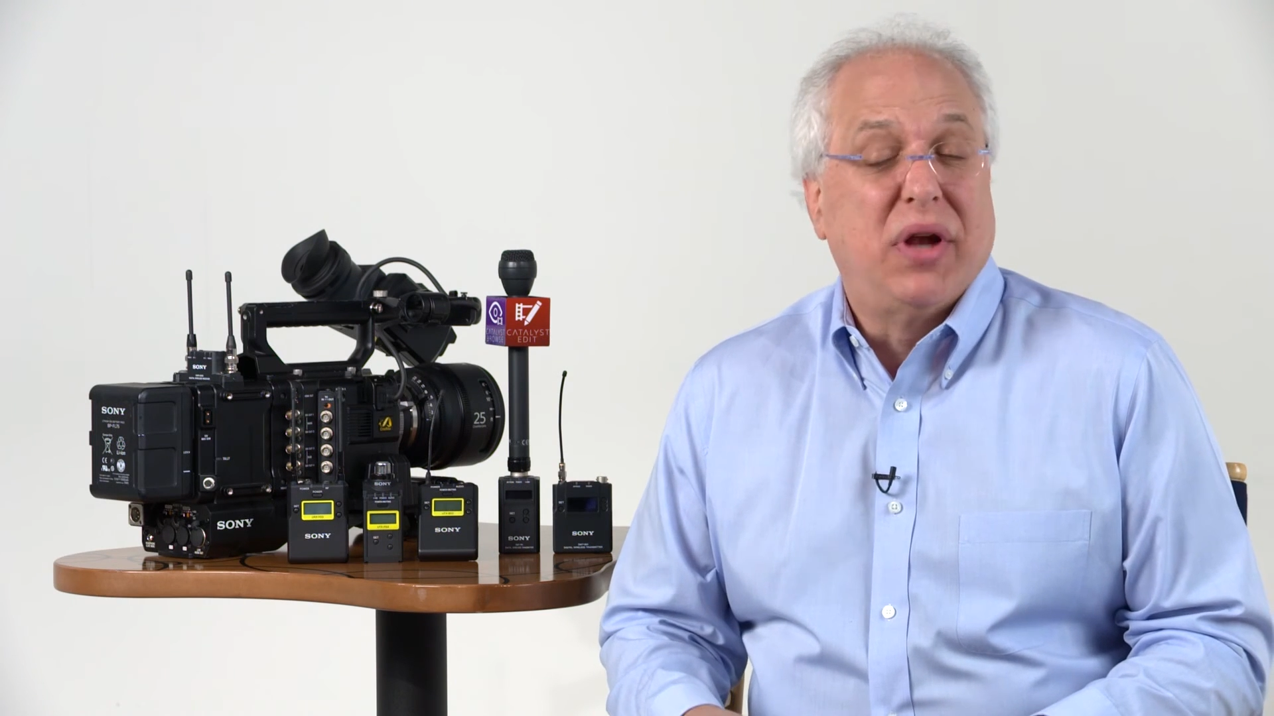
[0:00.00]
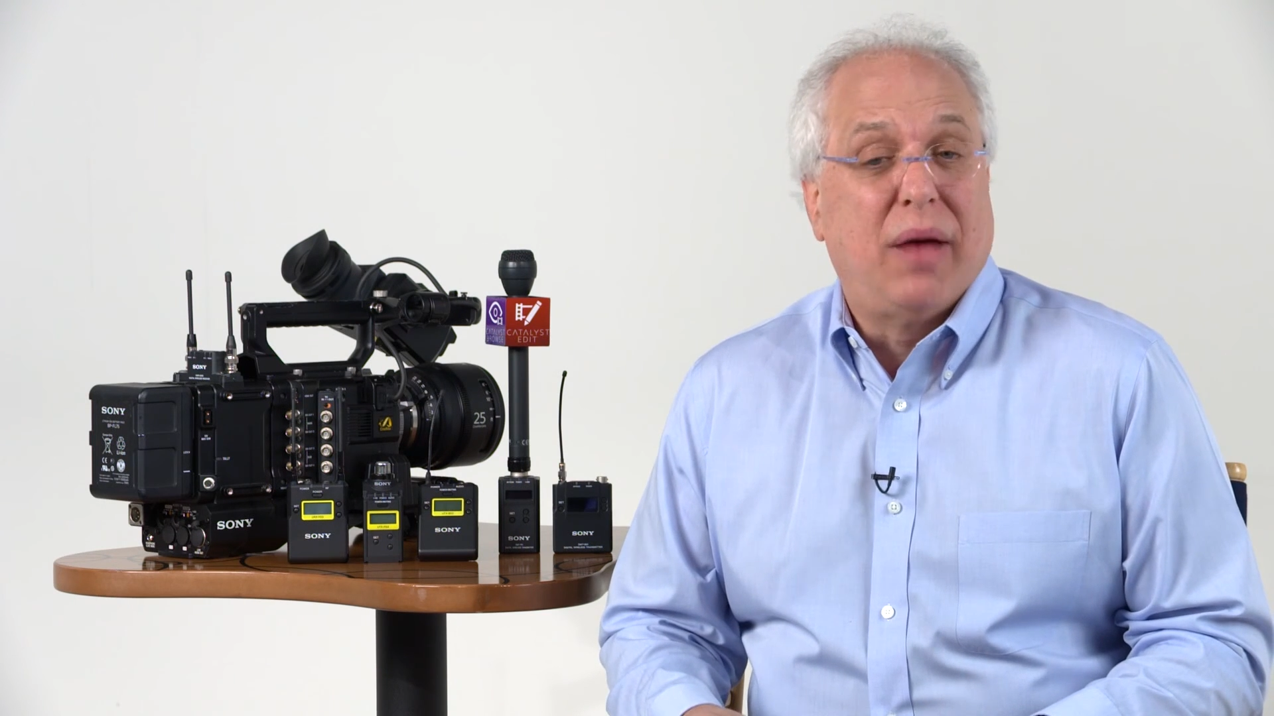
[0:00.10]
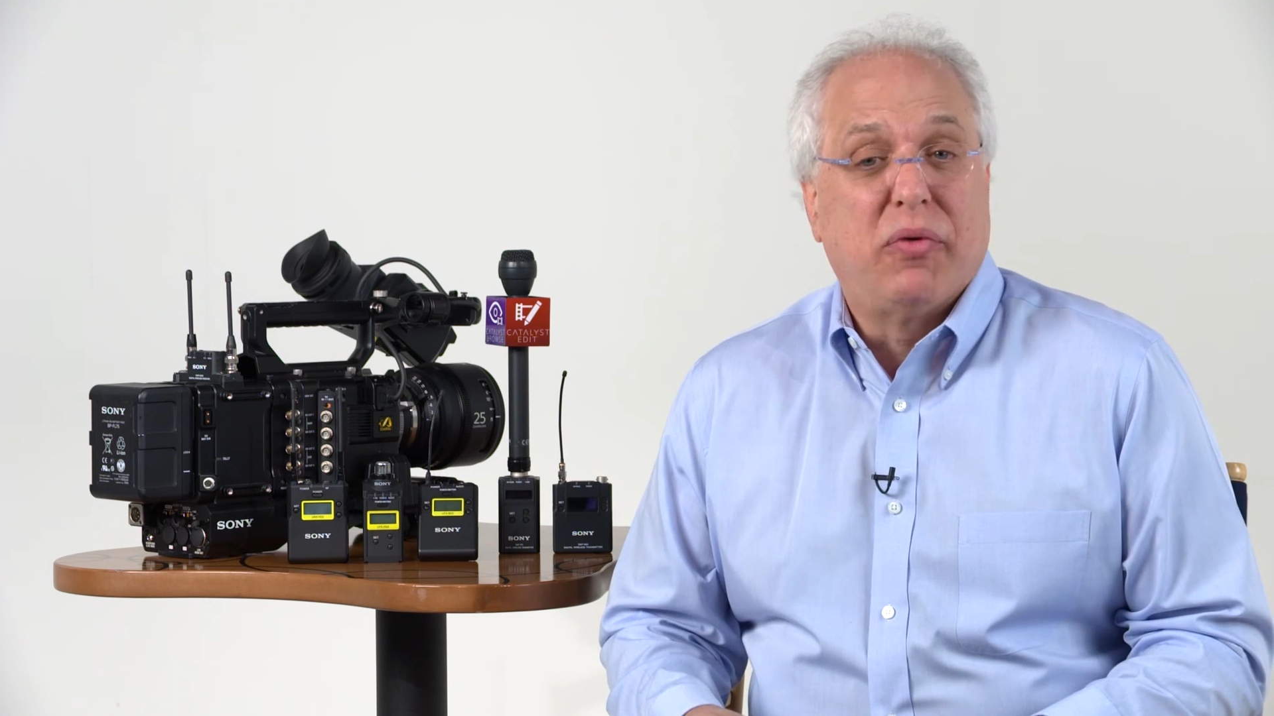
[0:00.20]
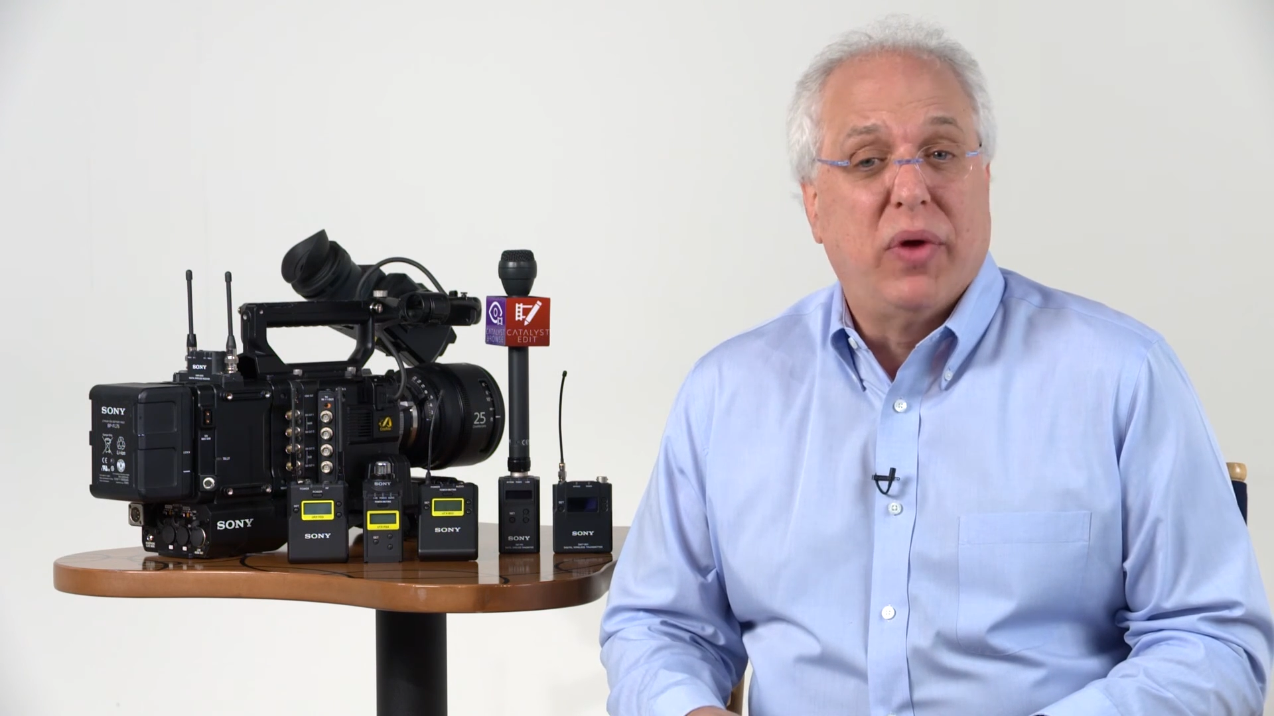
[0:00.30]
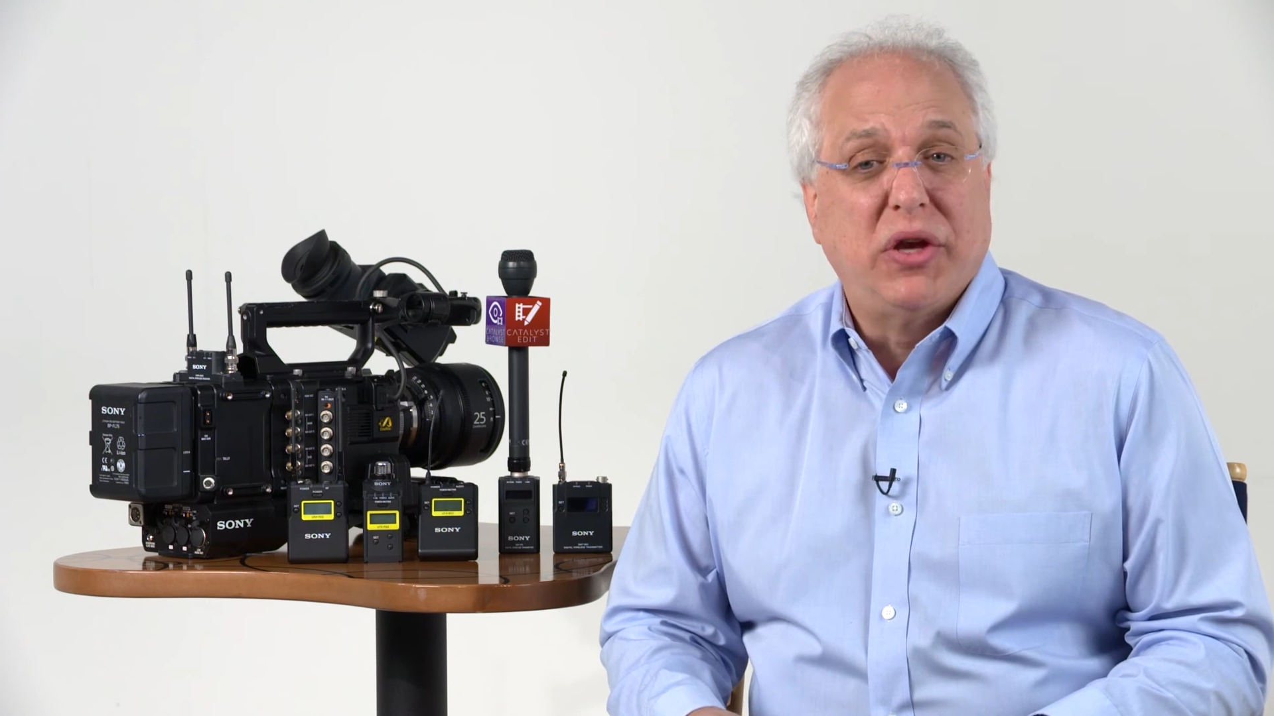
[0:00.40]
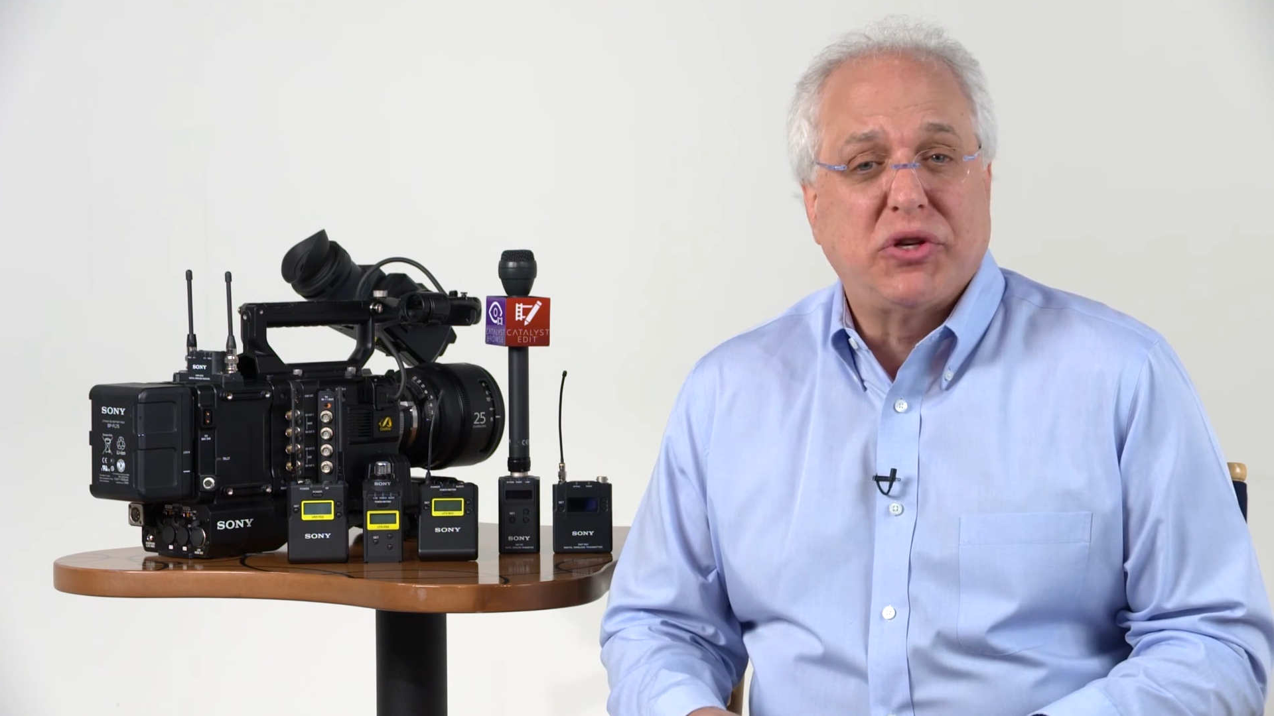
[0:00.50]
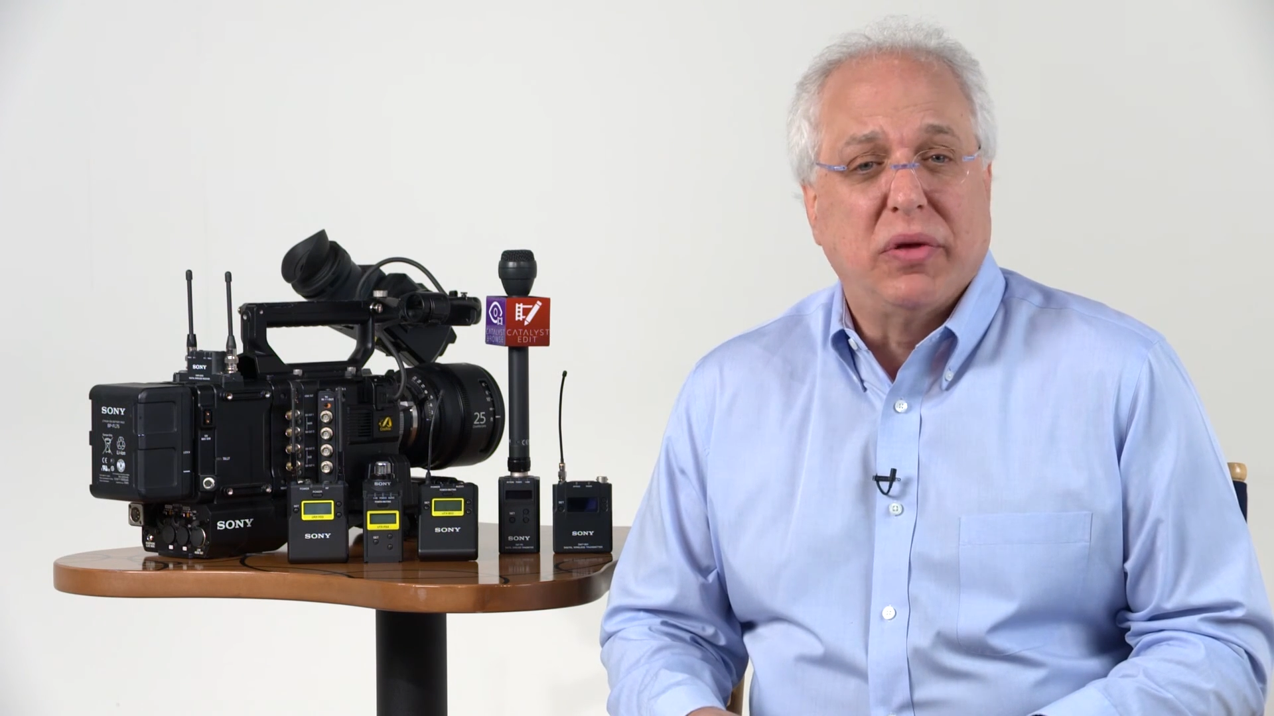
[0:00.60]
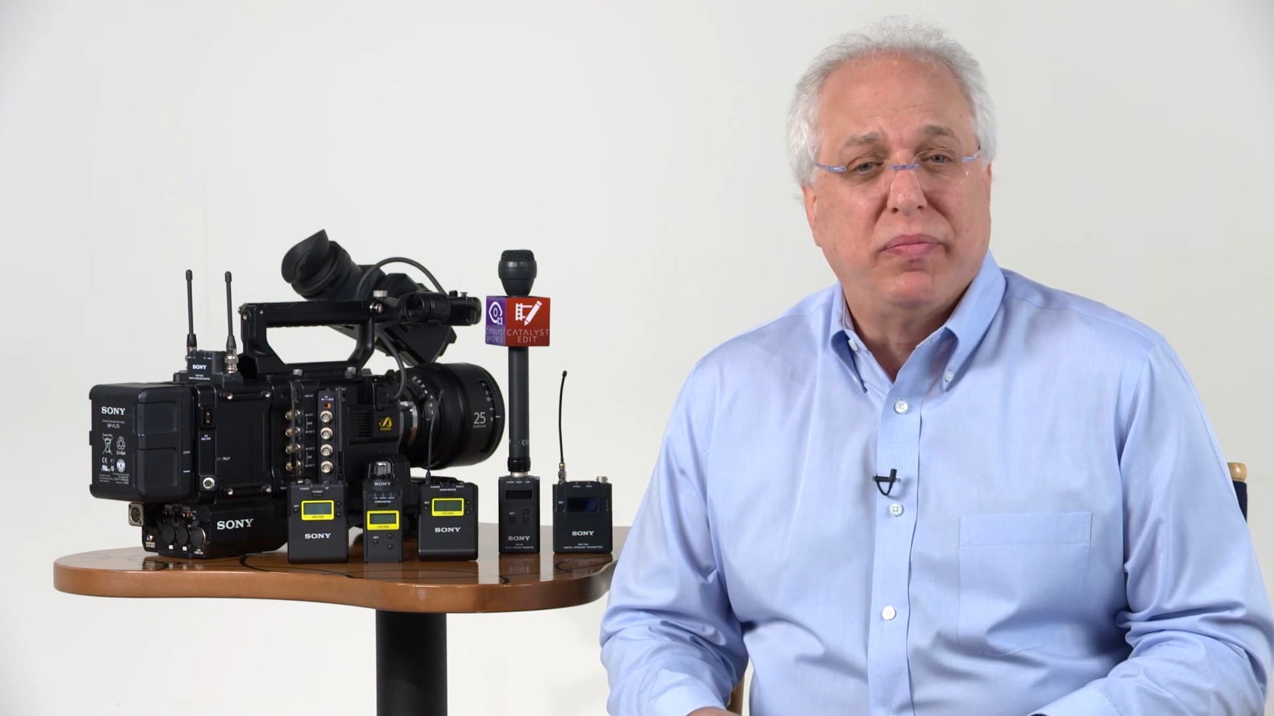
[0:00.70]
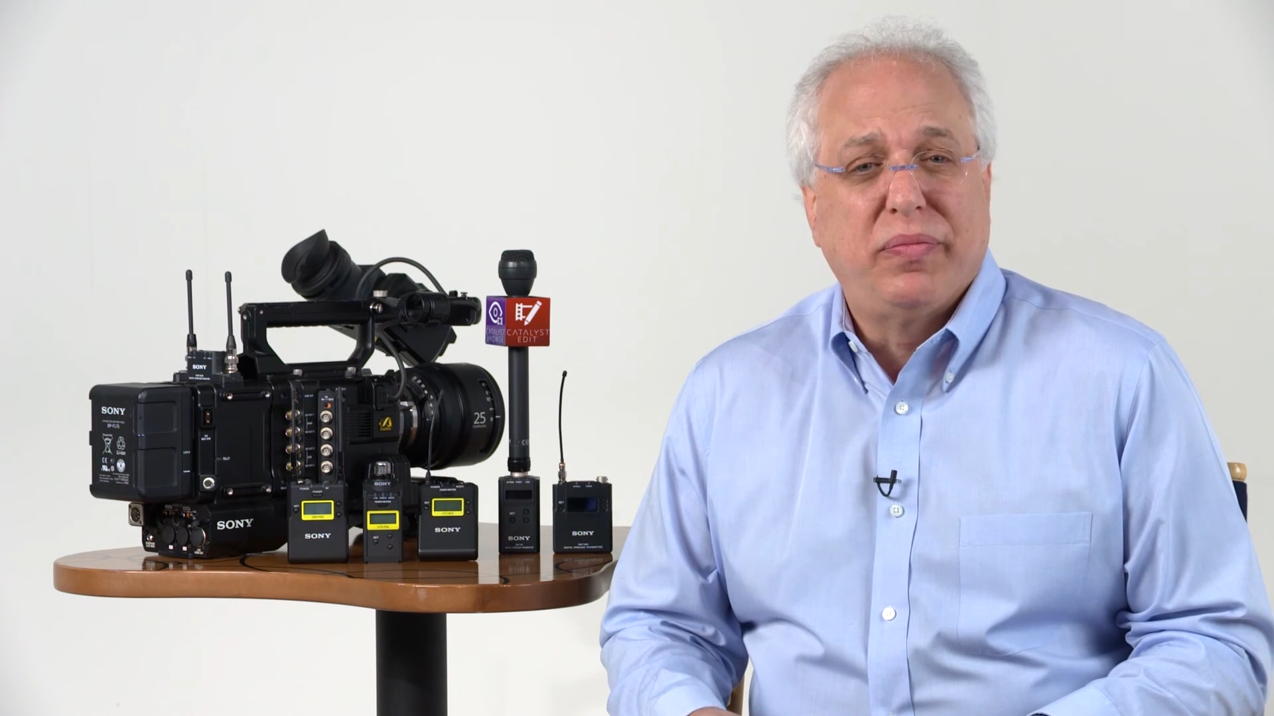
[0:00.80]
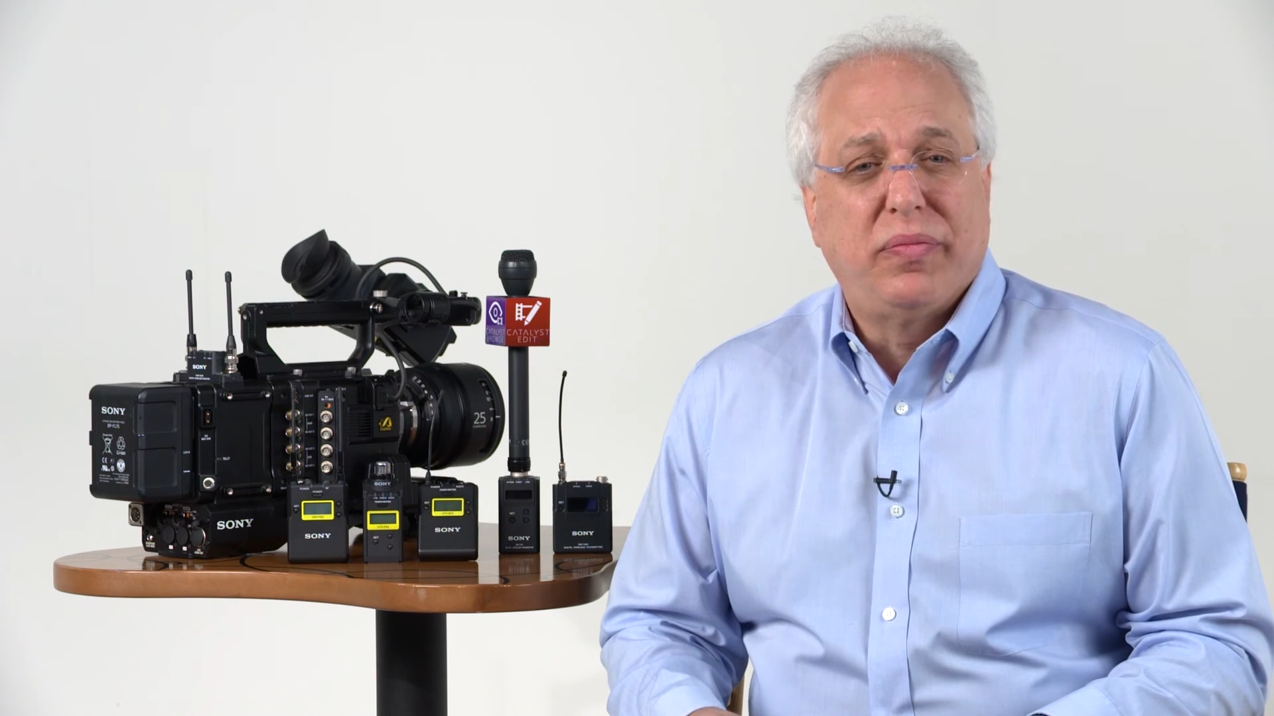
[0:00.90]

operation.